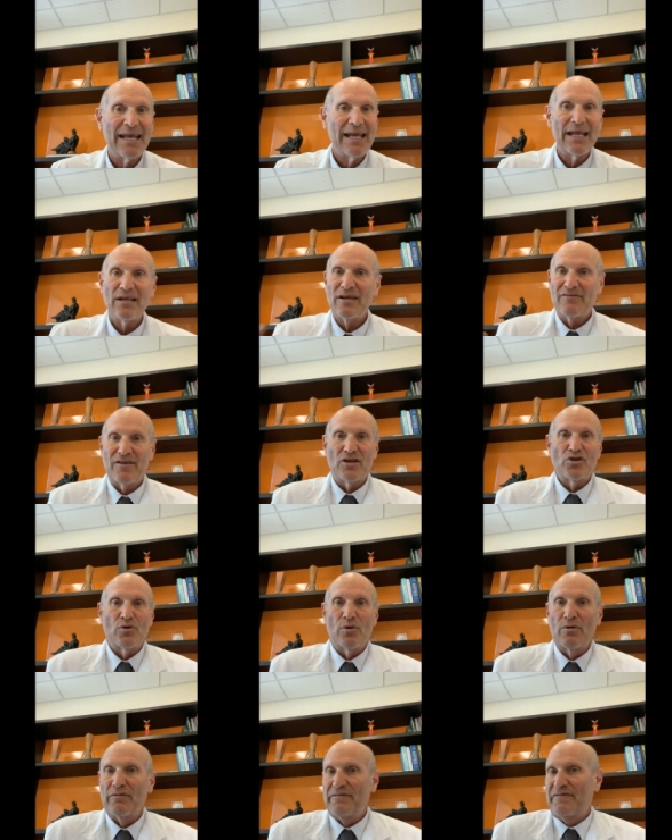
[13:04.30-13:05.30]
that
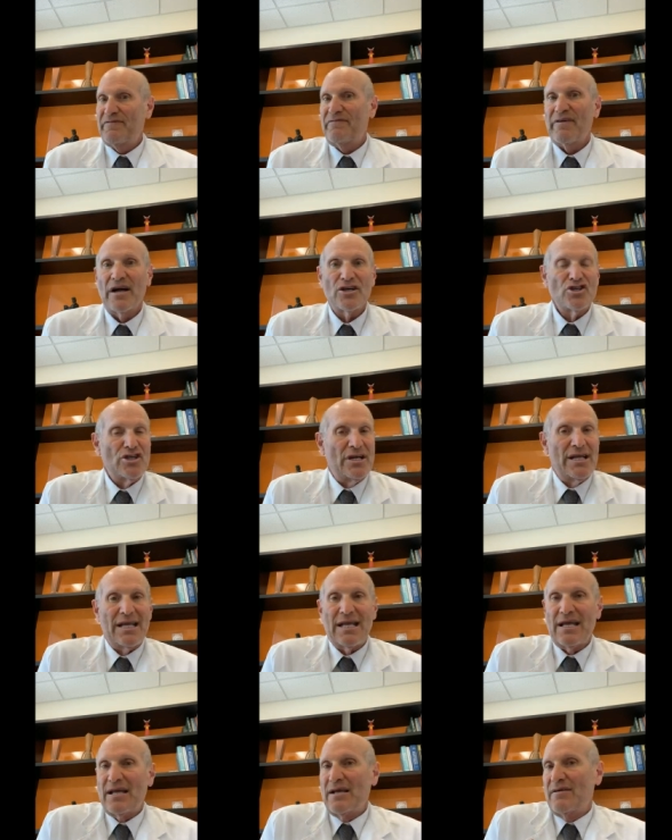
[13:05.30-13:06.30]
individual
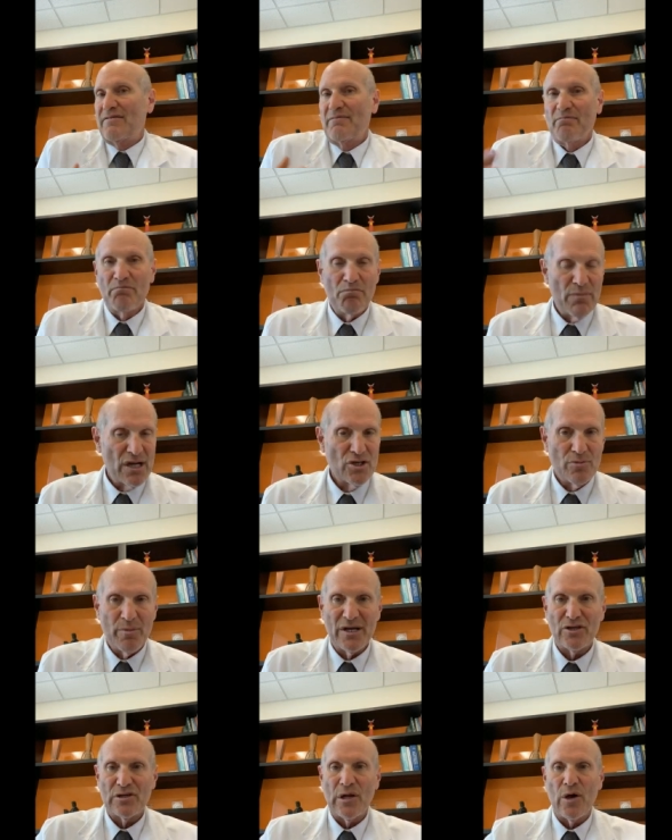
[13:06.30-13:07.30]
functioning
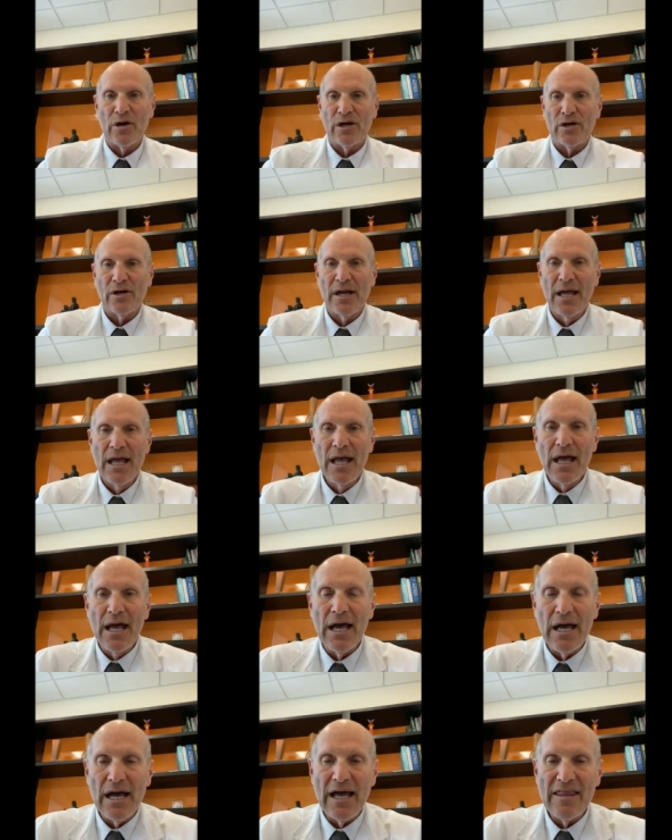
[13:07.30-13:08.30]
much, much longer
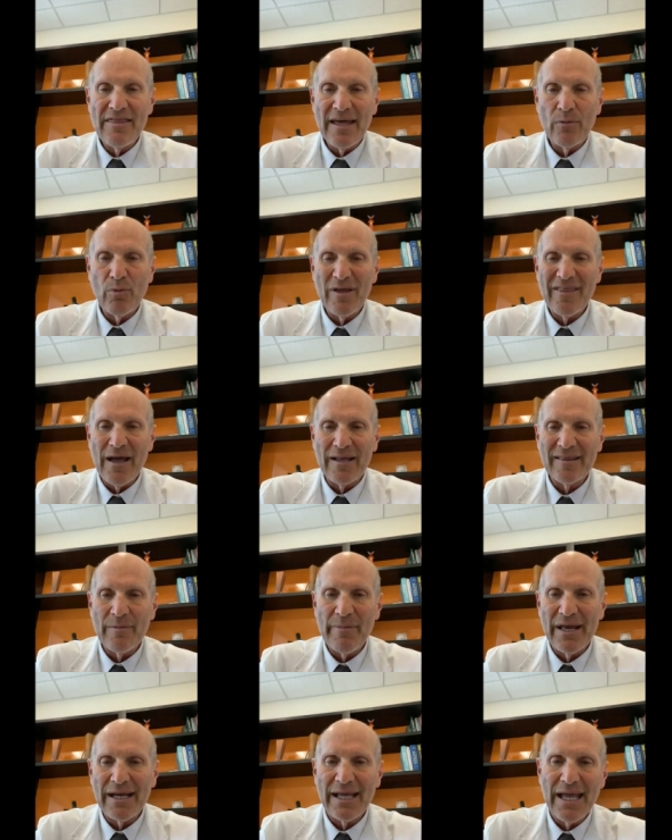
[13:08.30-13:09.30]
uh, than
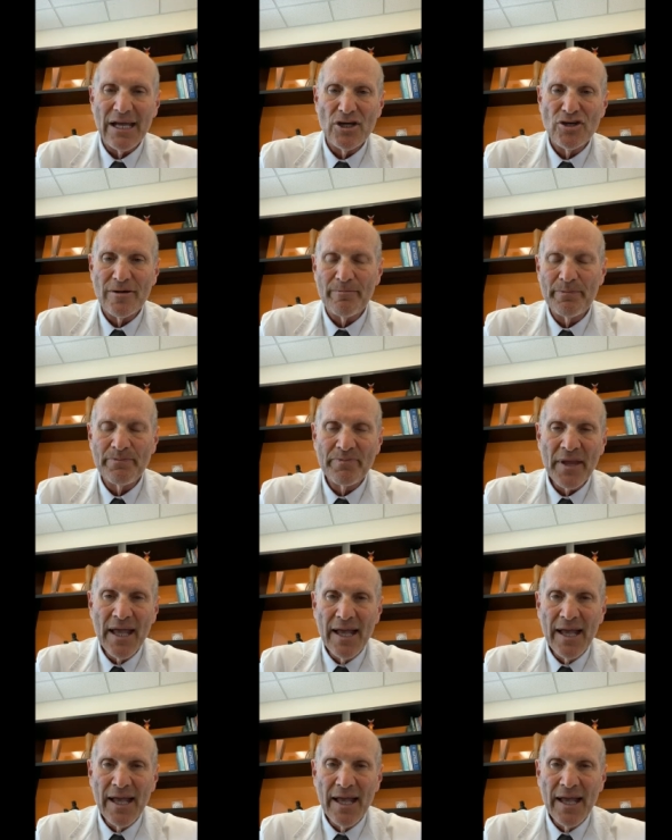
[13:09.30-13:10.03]
without the medication.